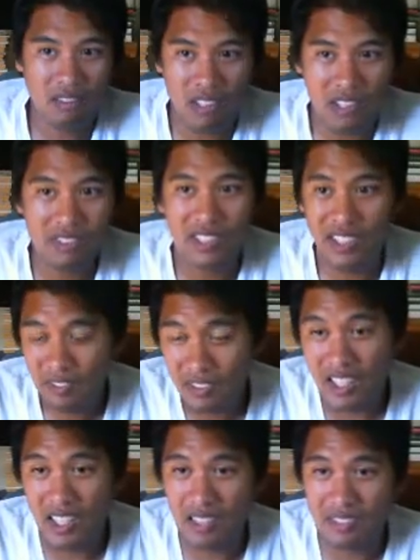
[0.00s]

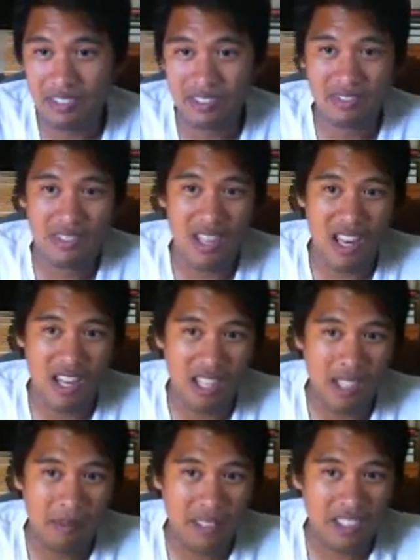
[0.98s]
155.
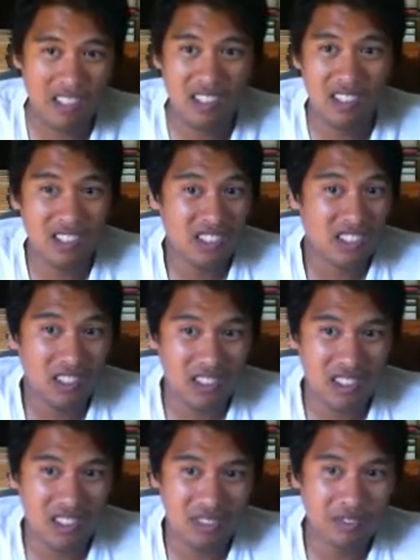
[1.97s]
I mean, th- those are
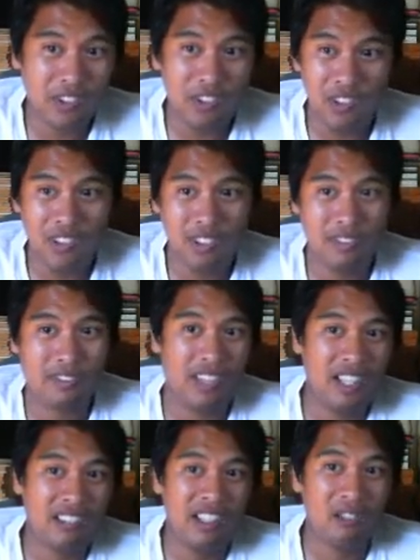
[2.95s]
four
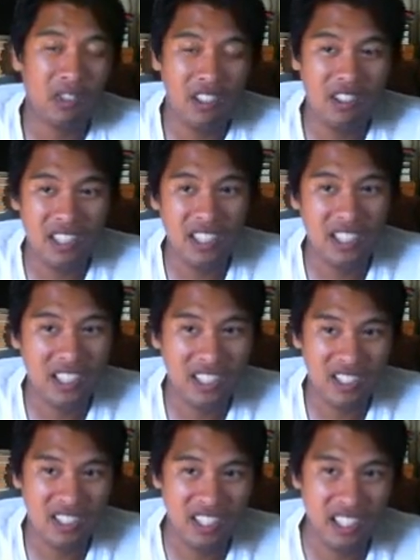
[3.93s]
very worthy
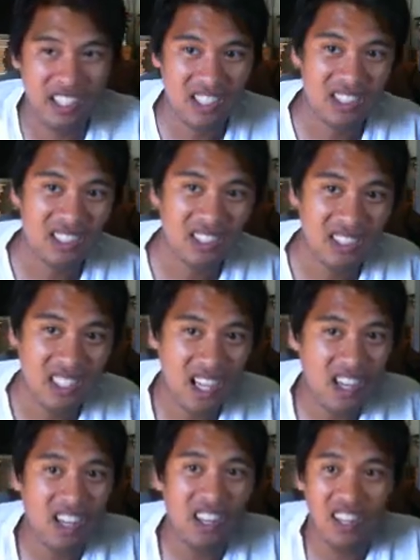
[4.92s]
challengers.
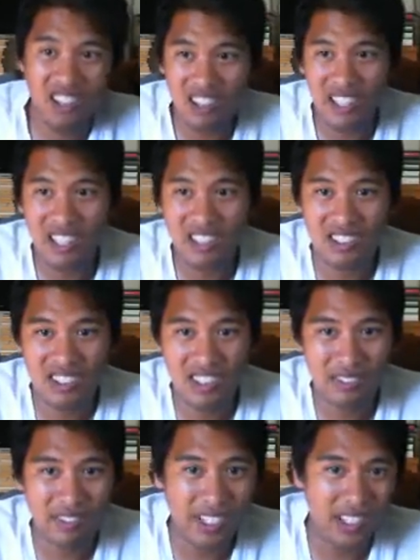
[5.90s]
All
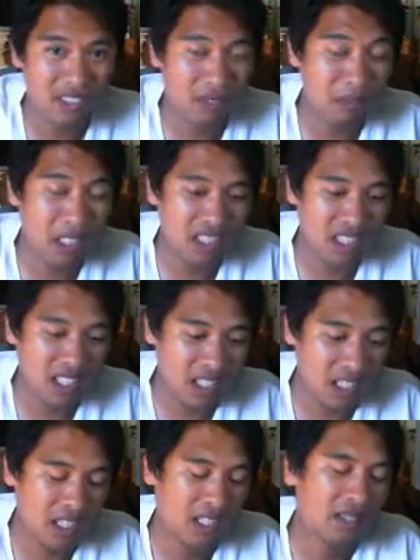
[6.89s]
interesting fights for Ben,
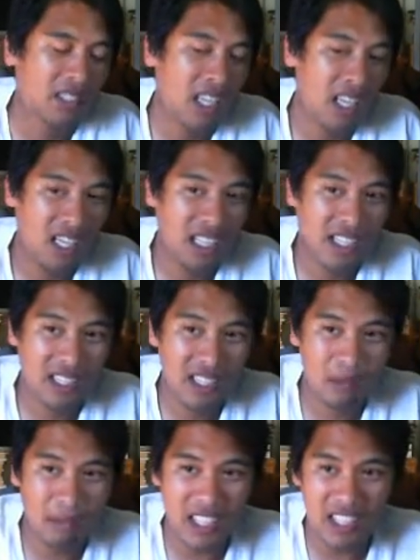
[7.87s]
uh,
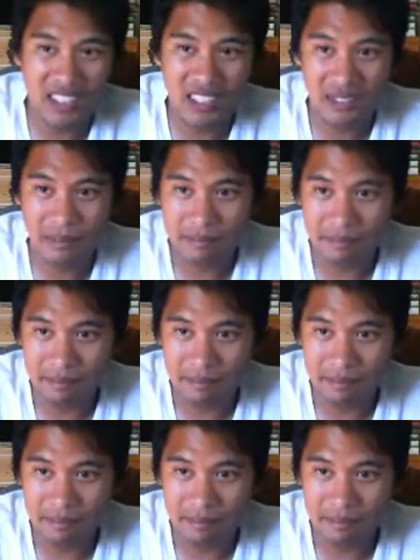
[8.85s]
Anthony Pettis